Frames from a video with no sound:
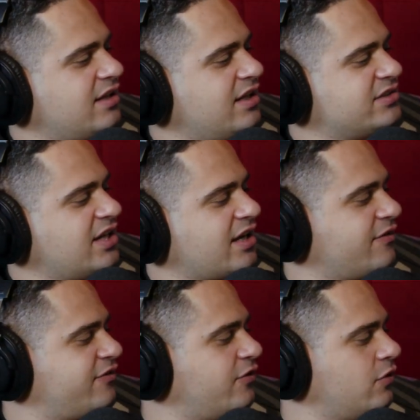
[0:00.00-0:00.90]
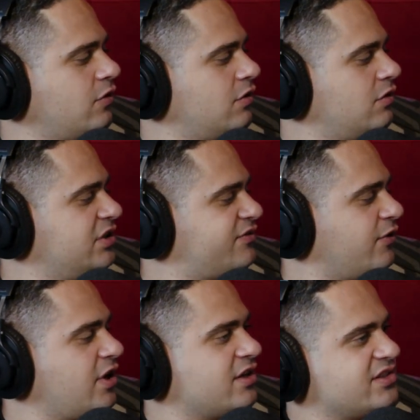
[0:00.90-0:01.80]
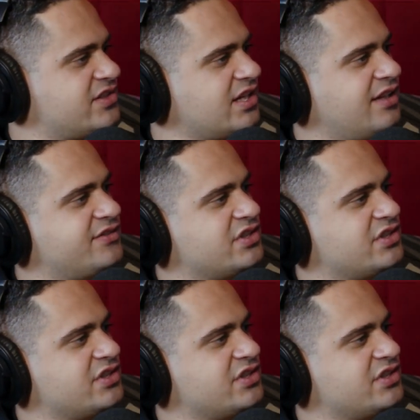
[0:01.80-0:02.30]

he's like he's fully autistic. He lives